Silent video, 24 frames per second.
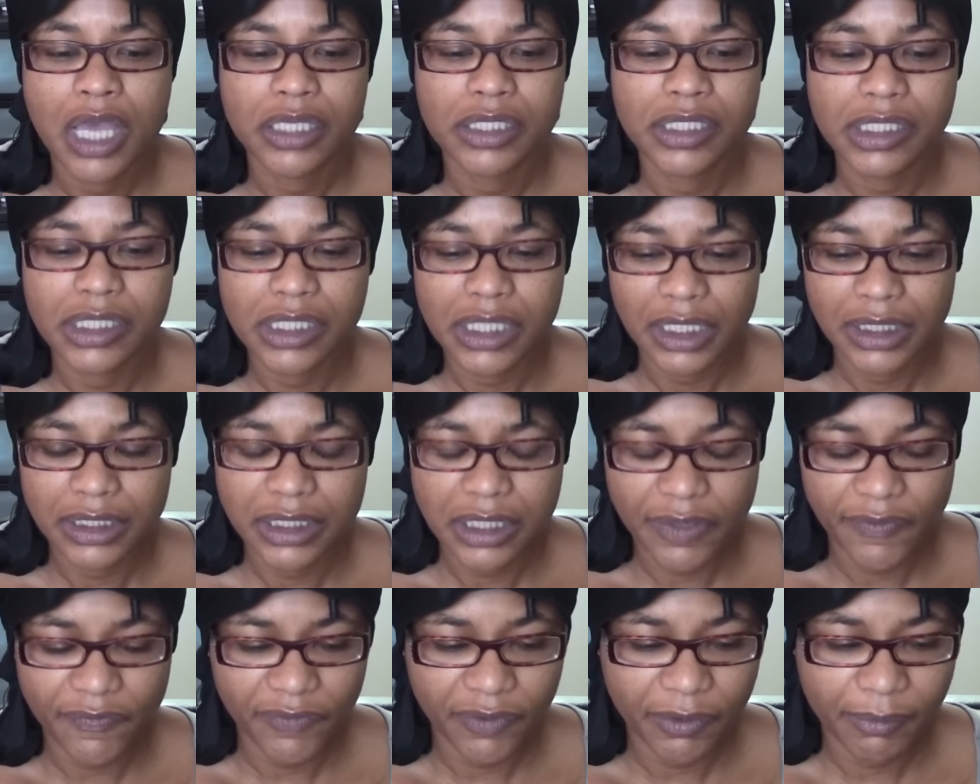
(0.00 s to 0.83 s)

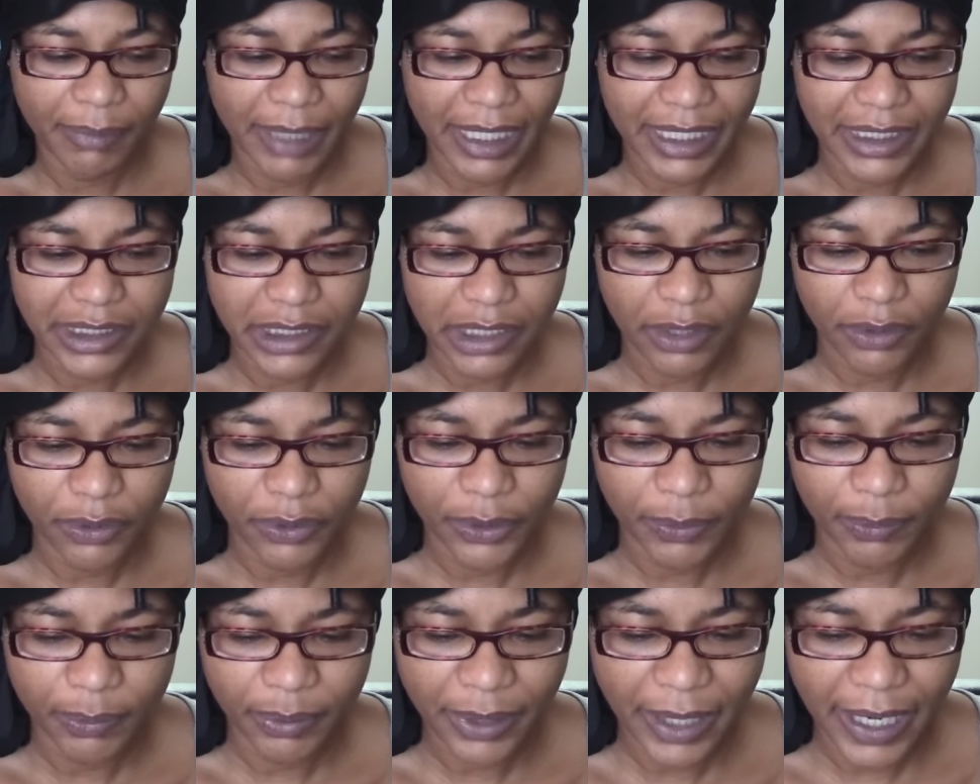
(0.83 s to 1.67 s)
deducted from my
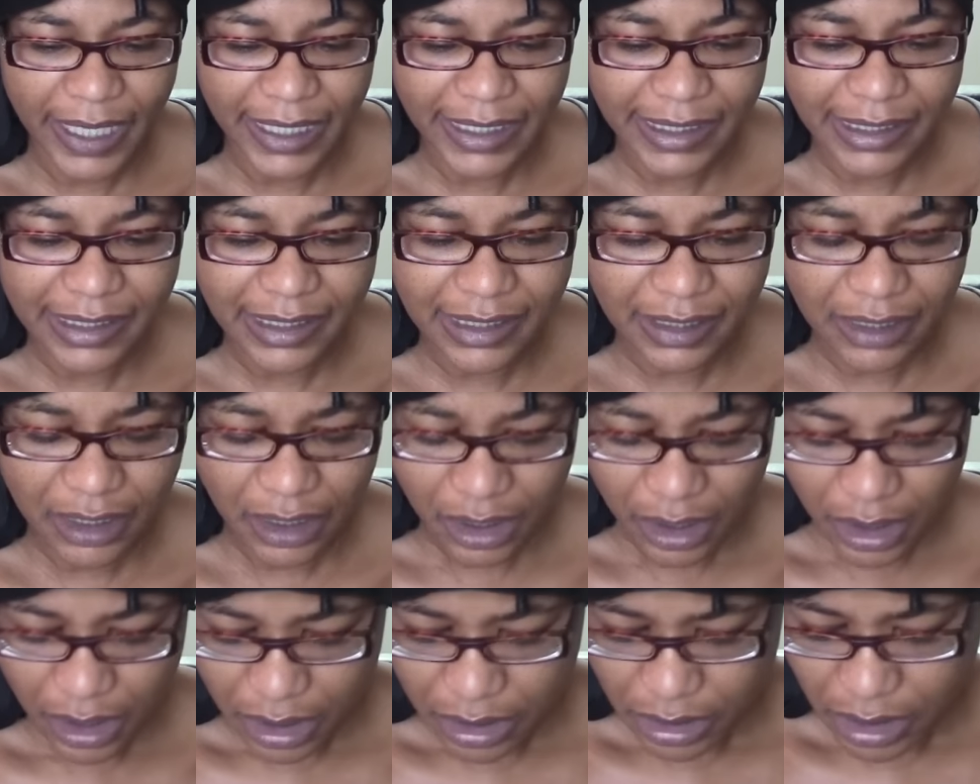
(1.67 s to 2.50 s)
total price.
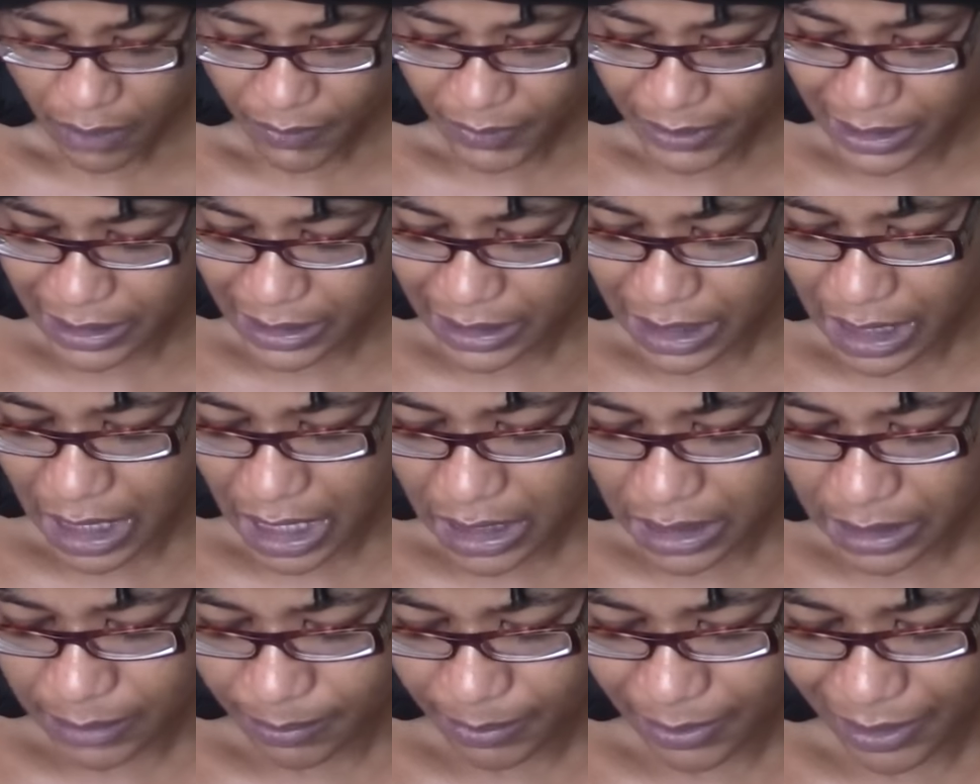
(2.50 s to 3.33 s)
So I want to say
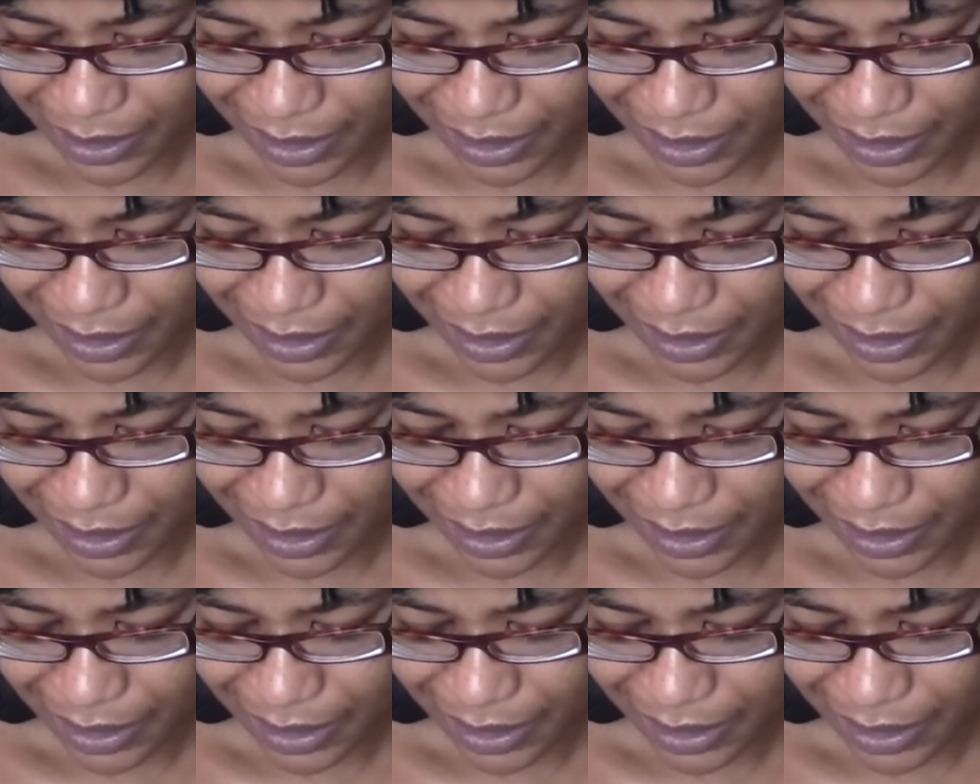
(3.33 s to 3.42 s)
I spent